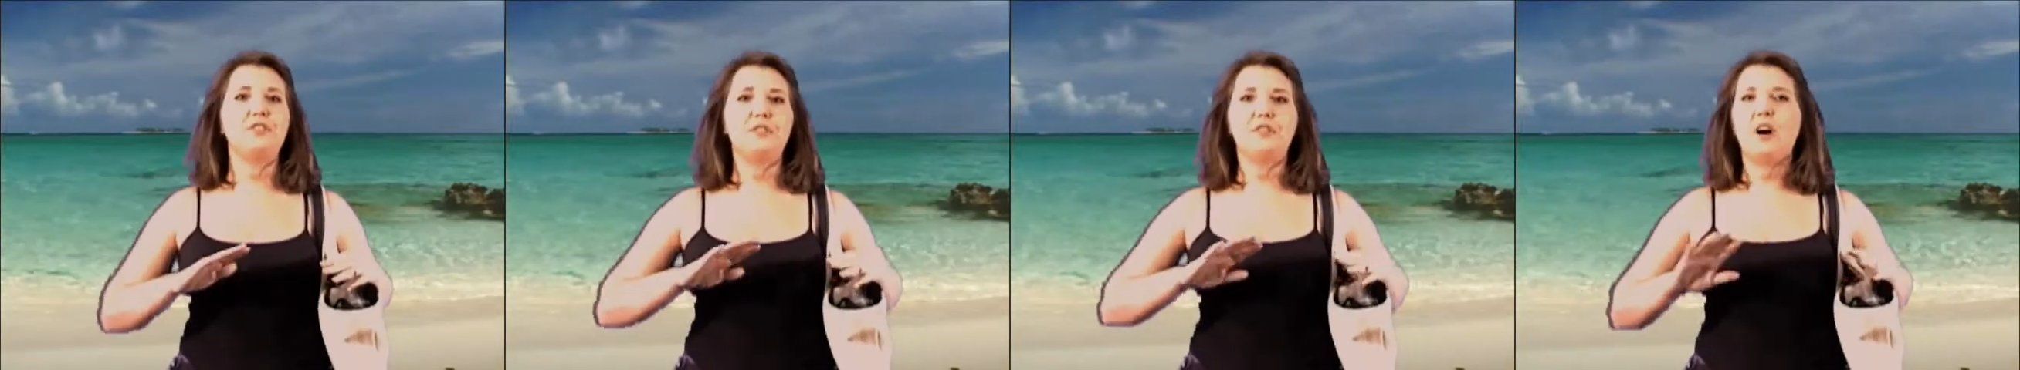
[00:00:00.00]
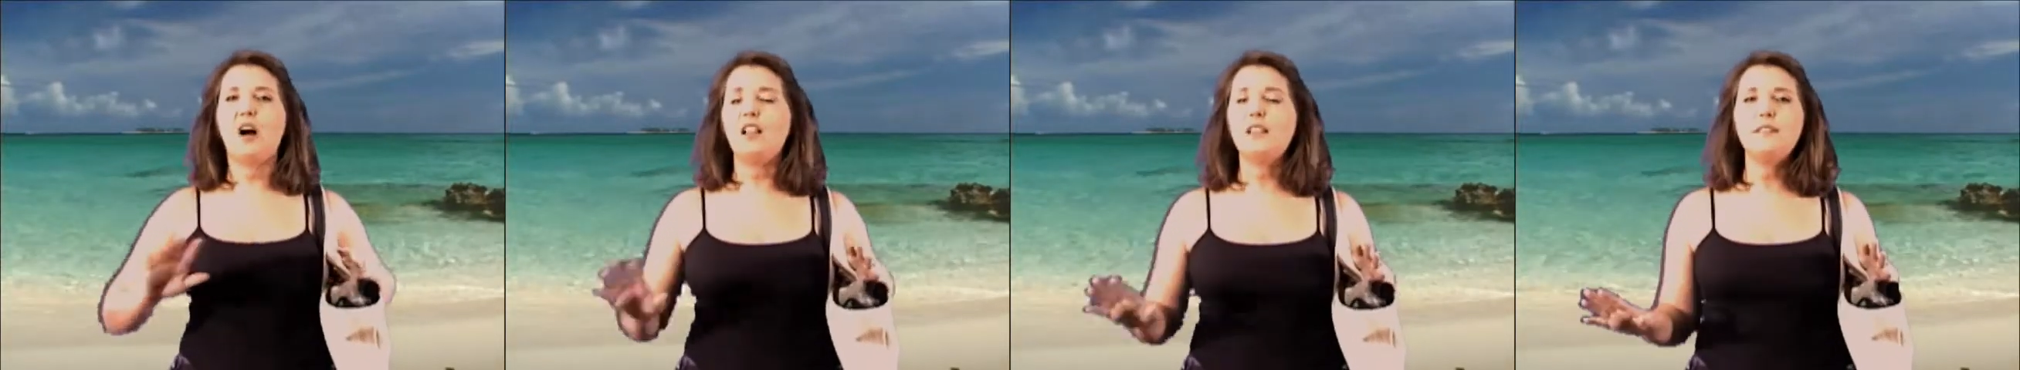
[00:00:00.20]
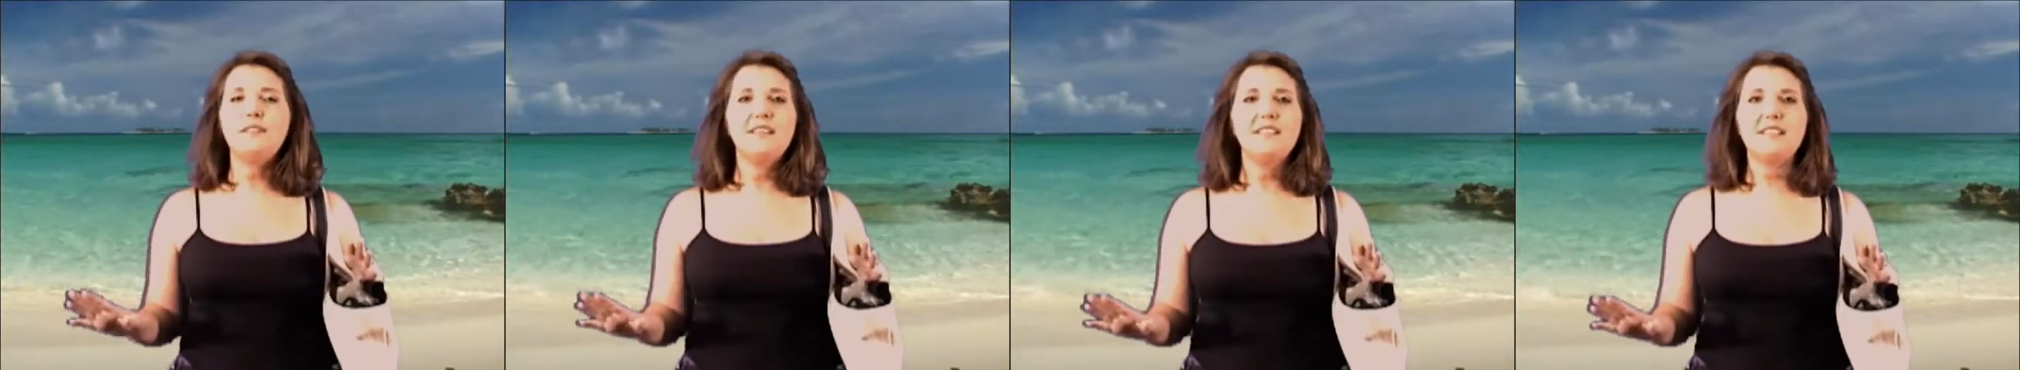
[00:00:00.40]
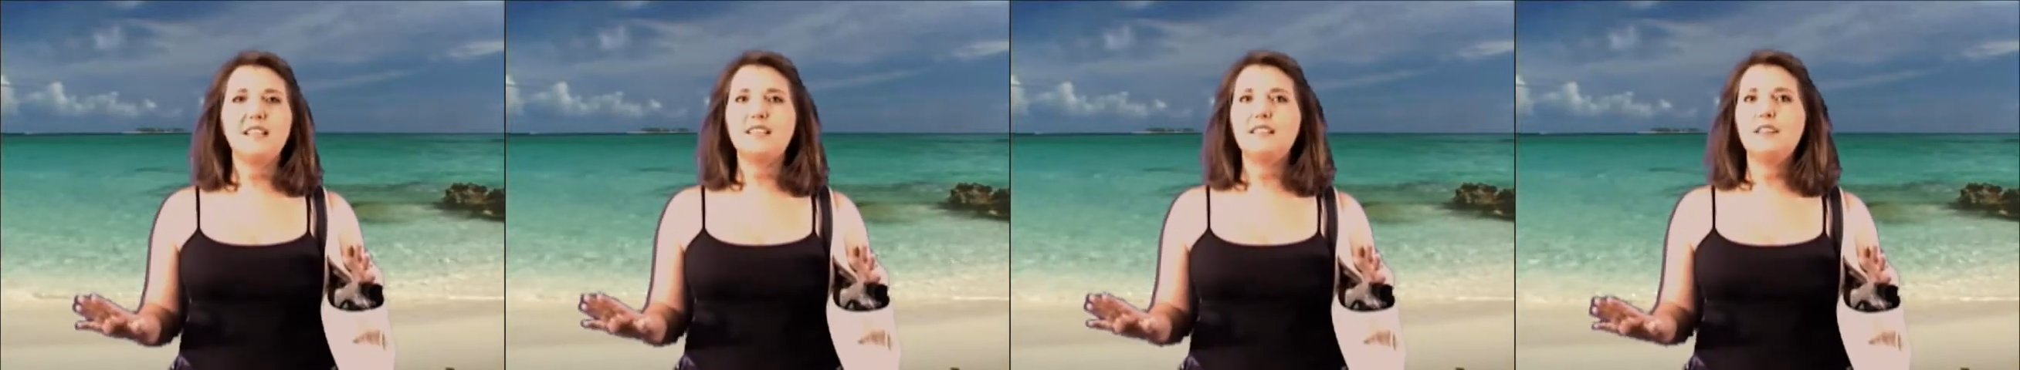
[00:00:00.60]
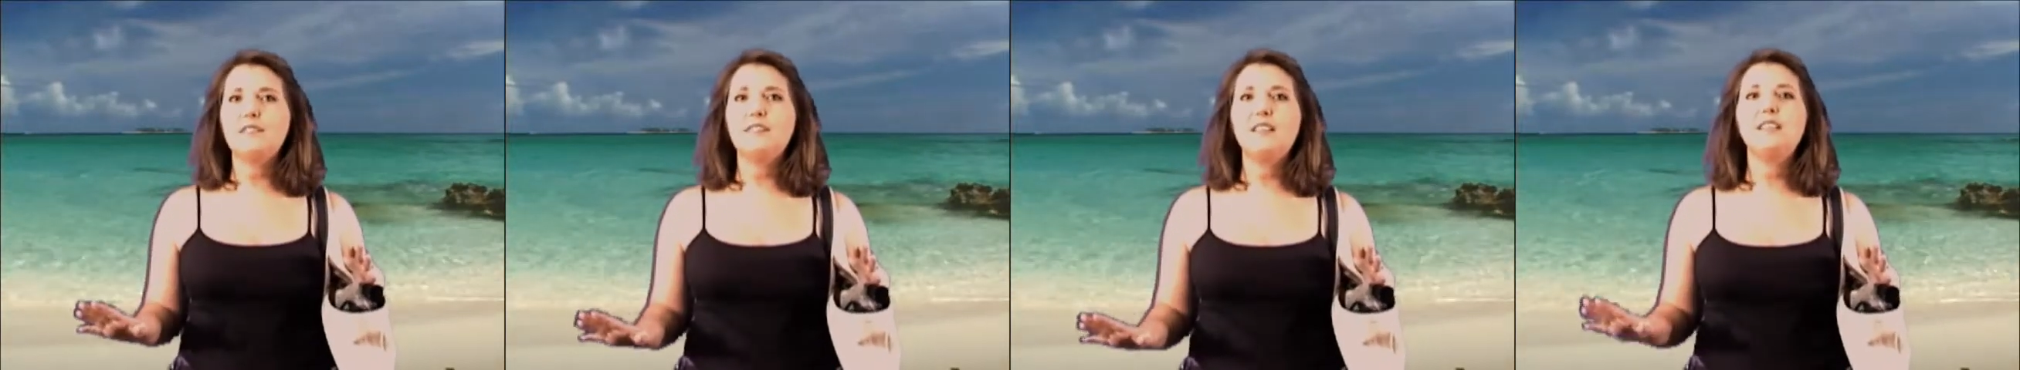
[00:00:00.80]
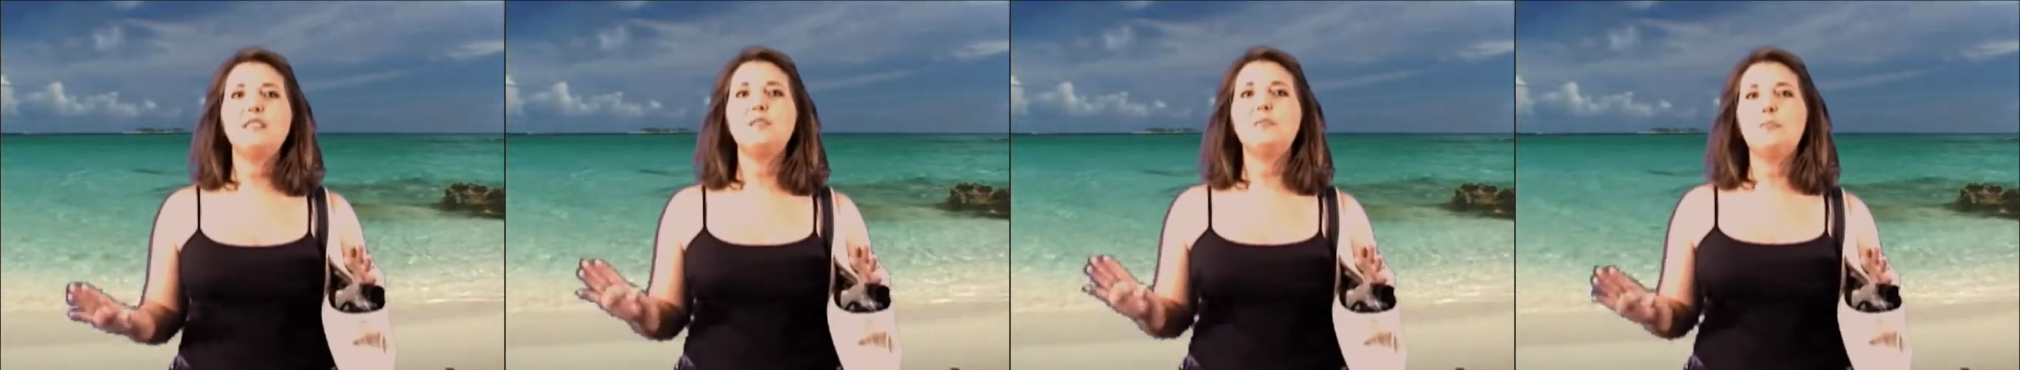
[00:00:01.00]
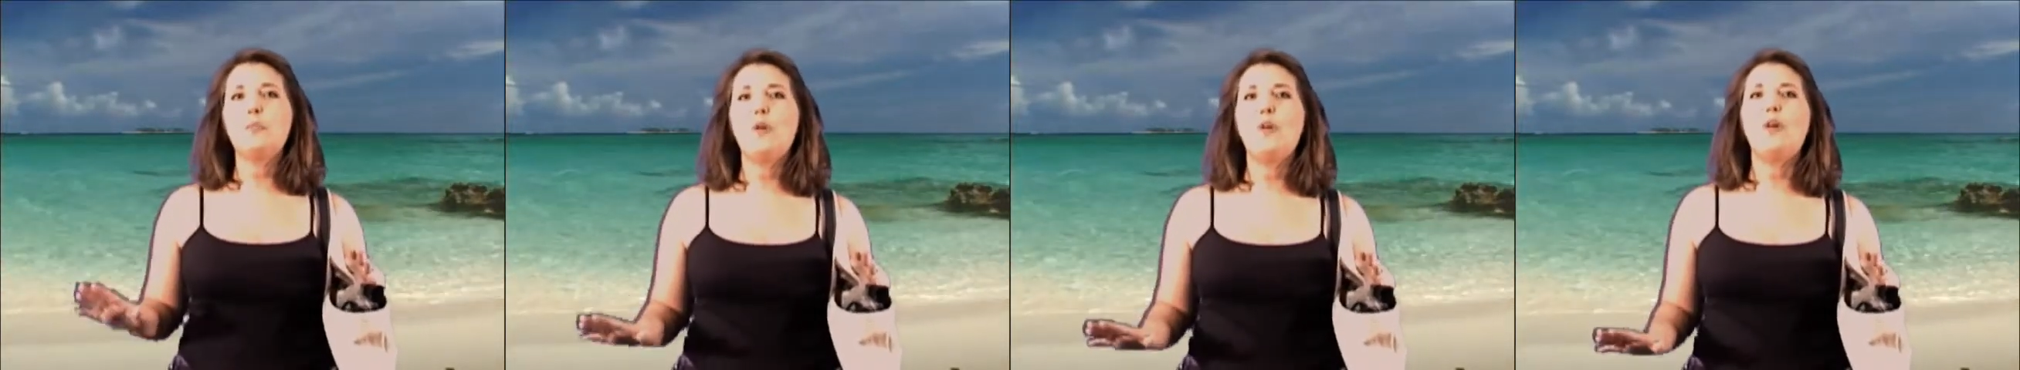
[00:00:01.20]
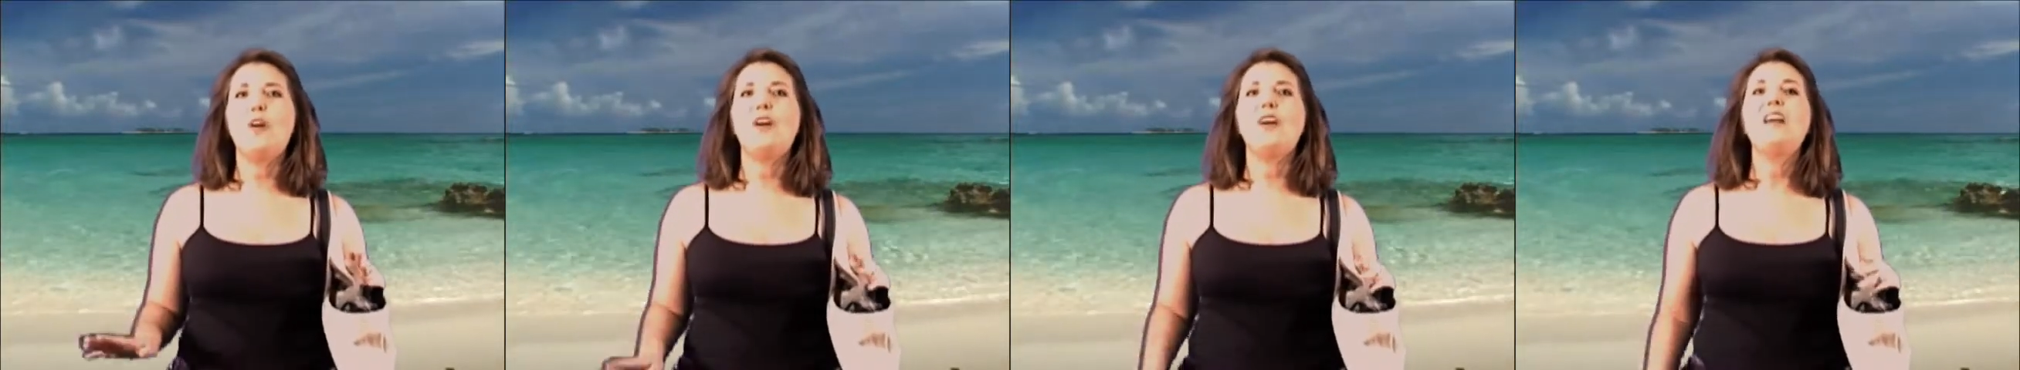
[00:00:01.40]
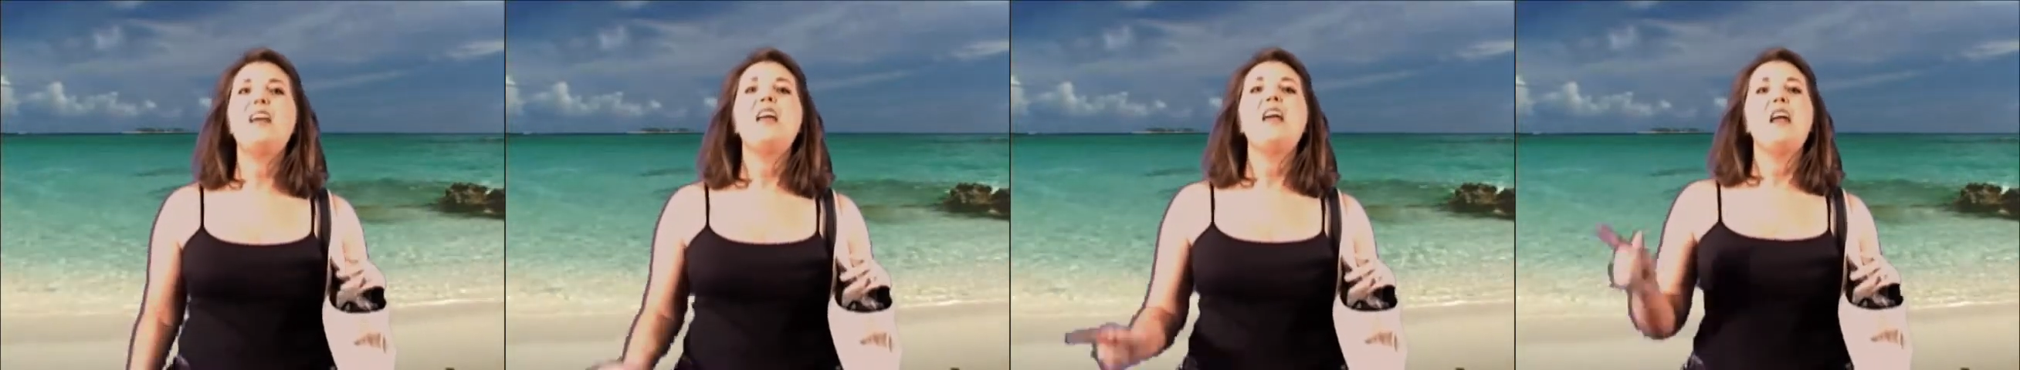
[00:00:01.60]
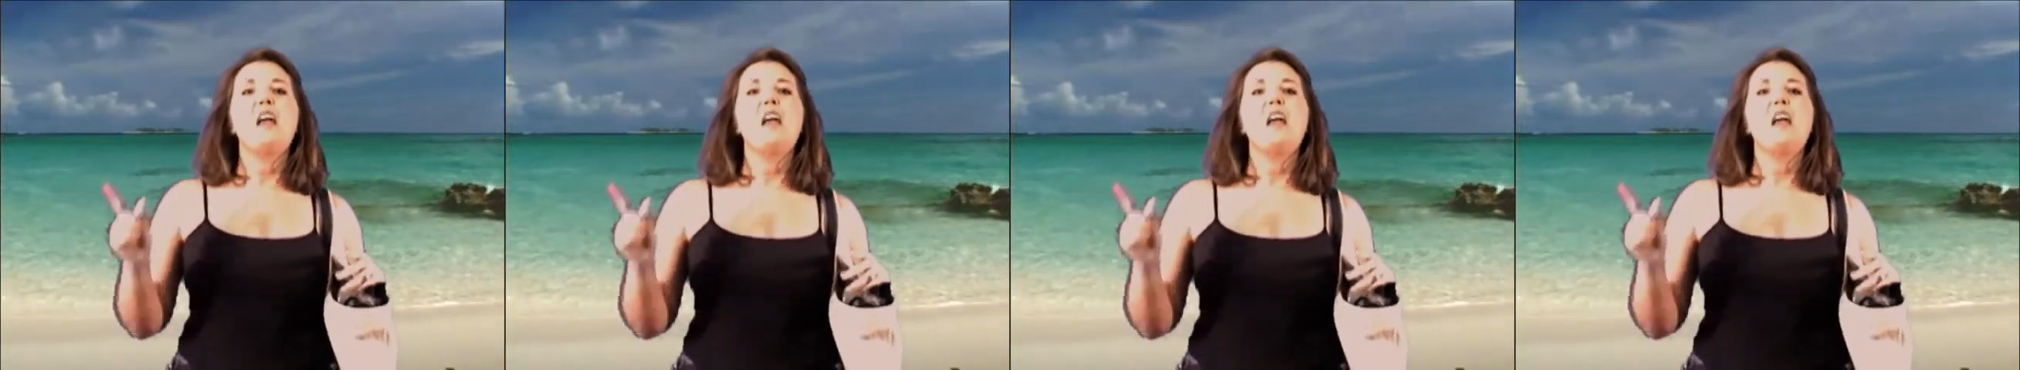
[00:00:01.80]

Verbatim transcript: to do all of these activities and more